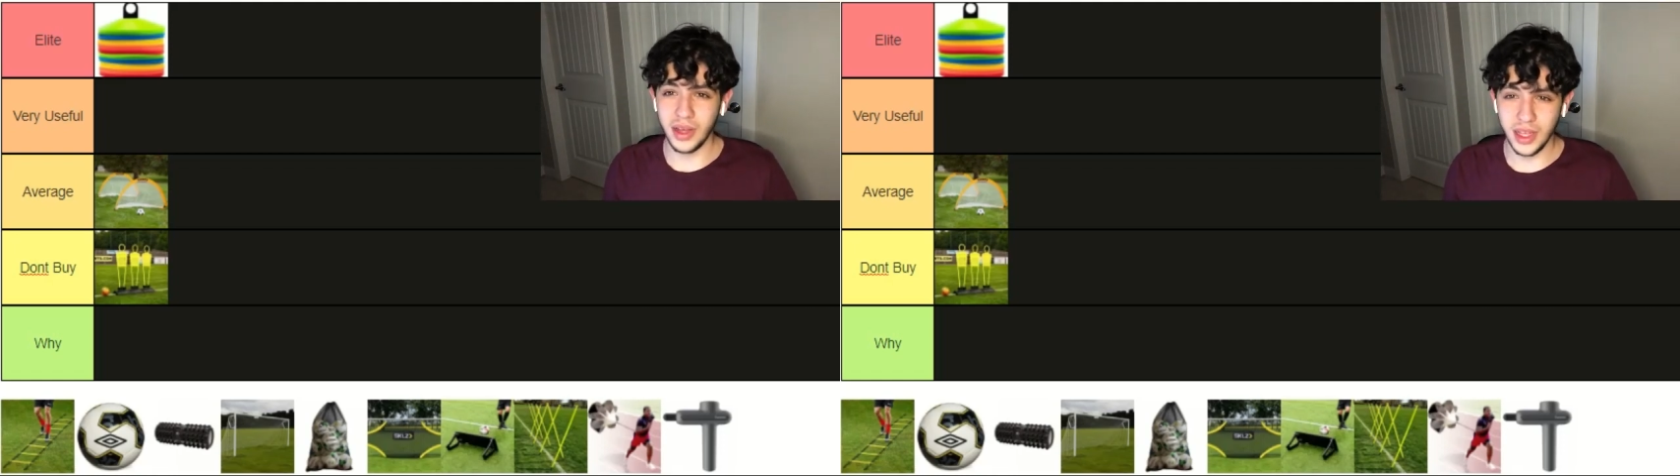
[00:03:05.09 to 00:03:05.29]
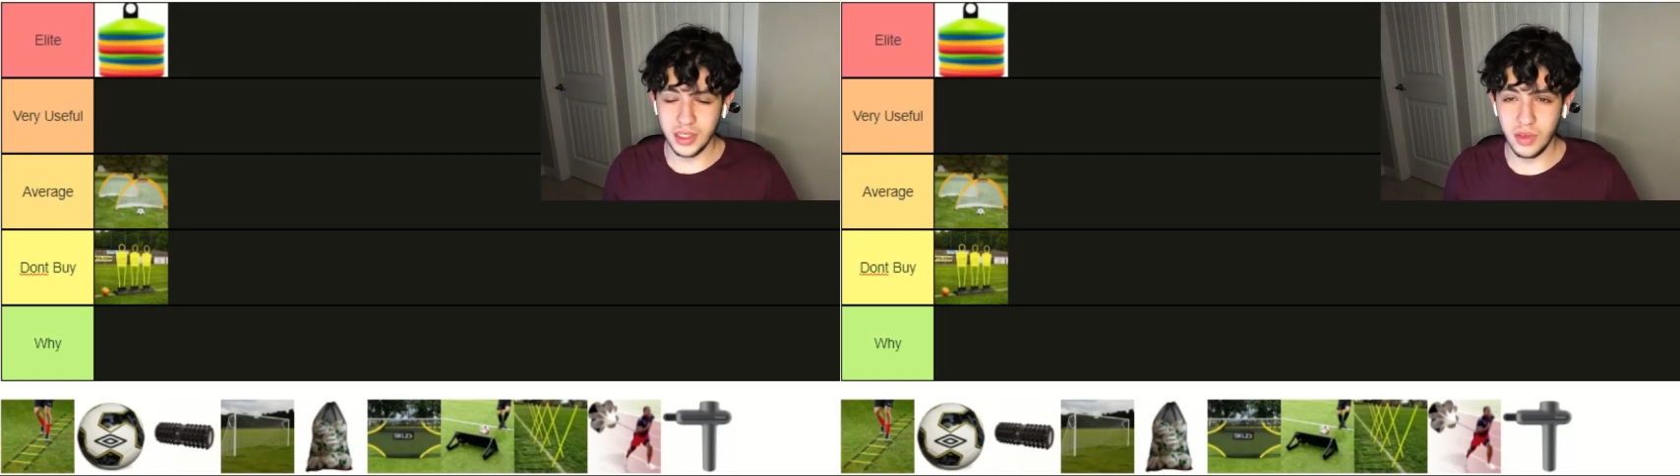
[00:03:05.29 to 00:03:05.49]

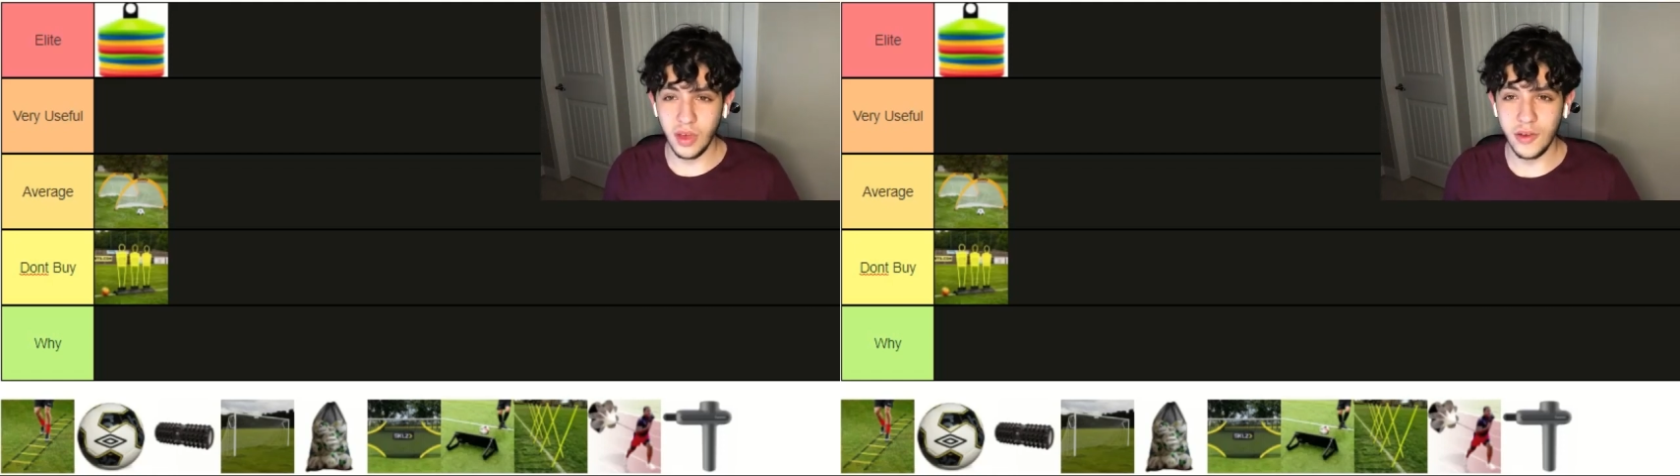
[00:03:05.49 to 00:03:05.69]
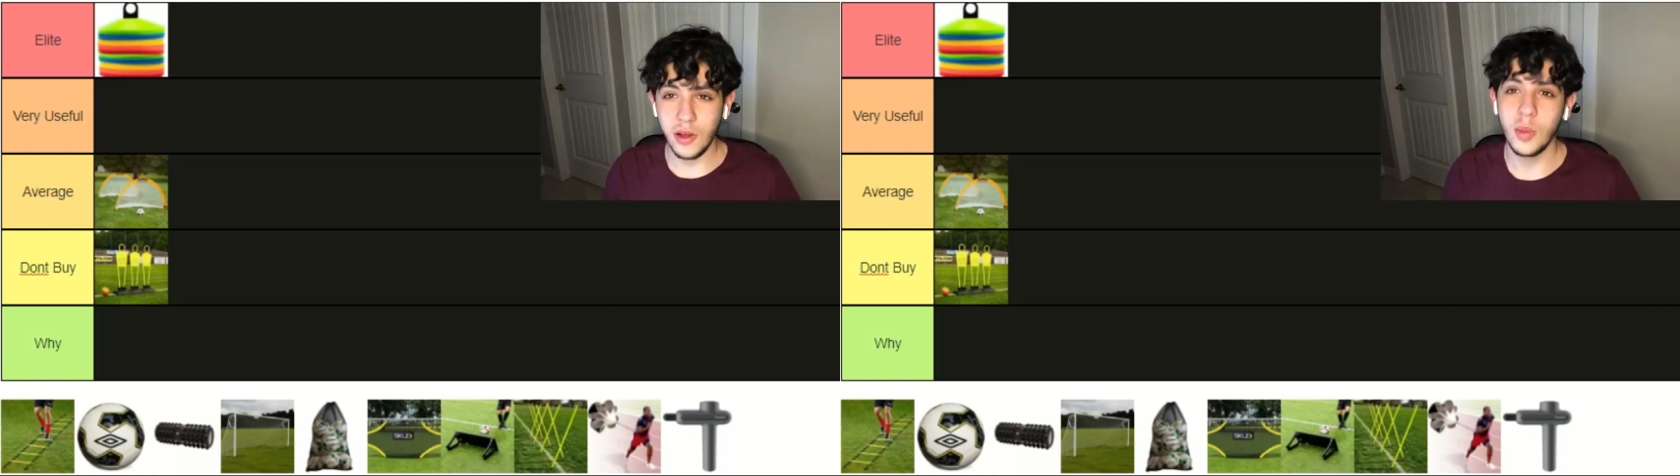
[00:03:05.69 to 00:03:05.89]
I guess if you
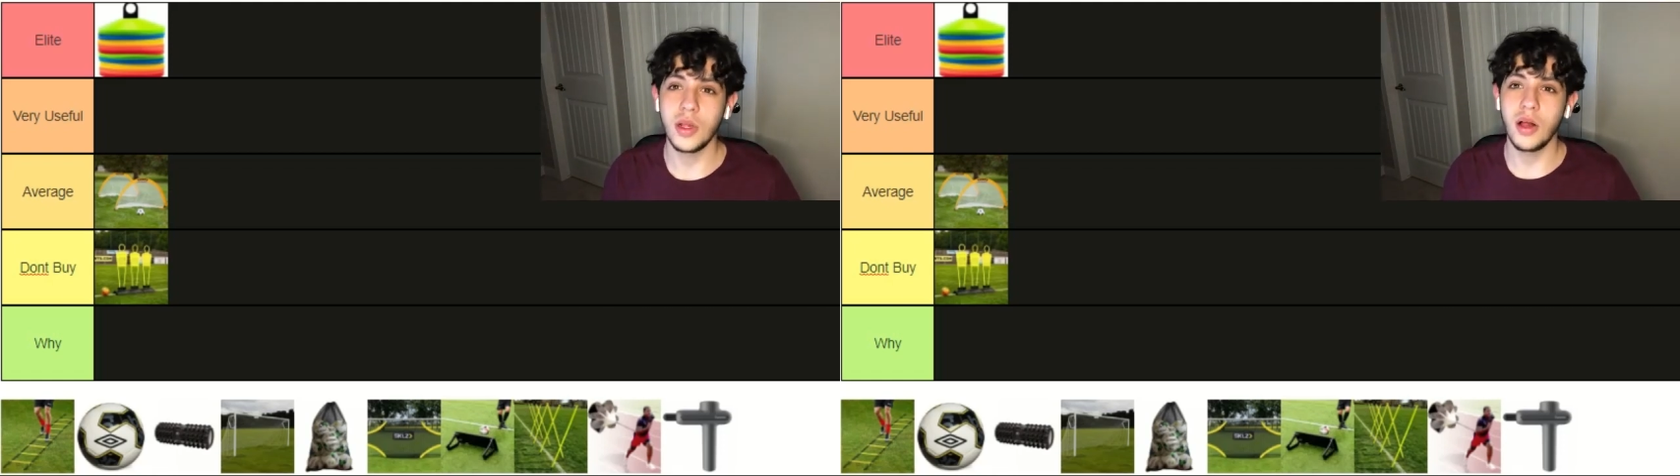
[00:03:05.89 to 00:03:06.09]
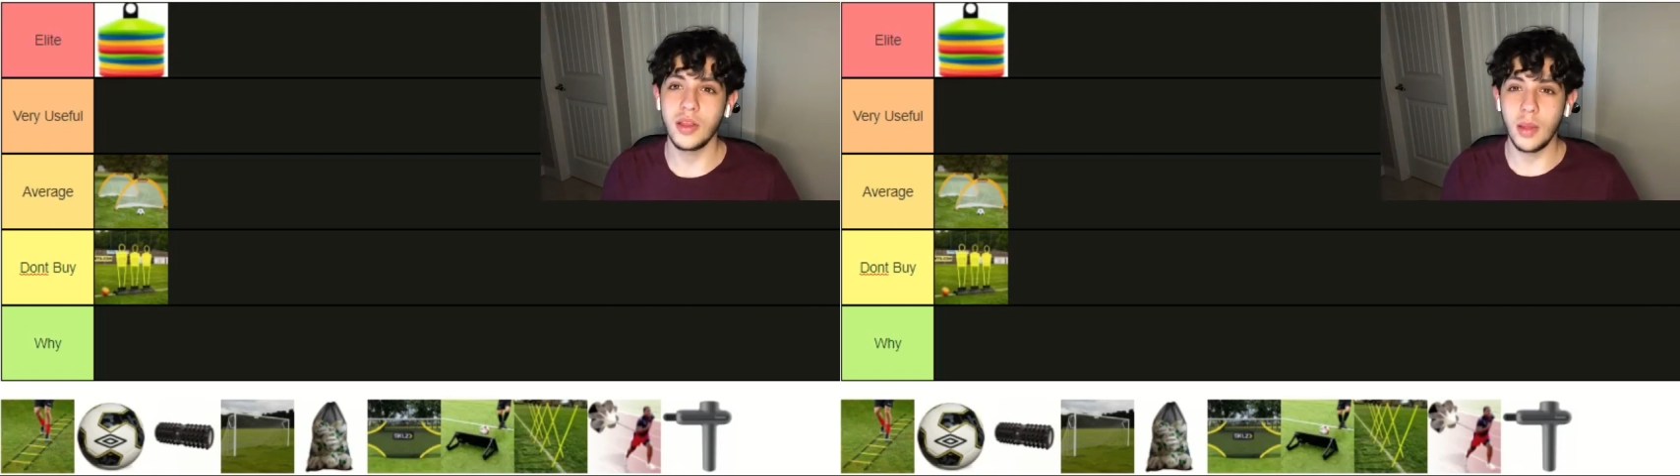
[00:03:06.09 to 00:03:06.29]
have
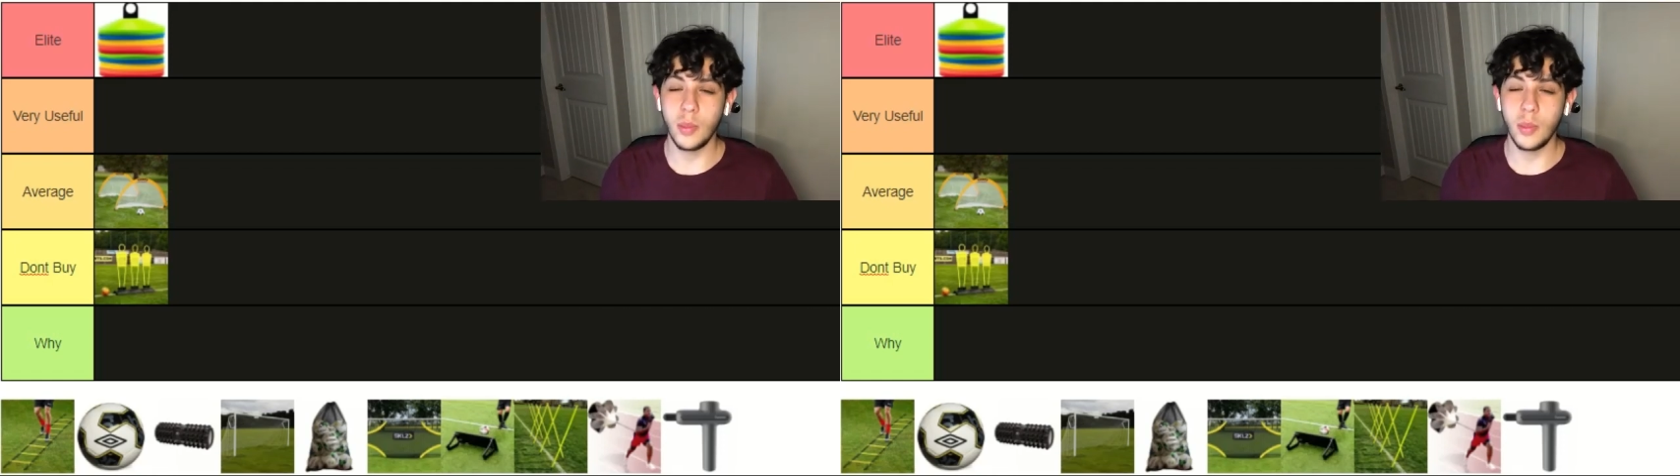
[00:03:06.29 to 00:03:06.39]
all that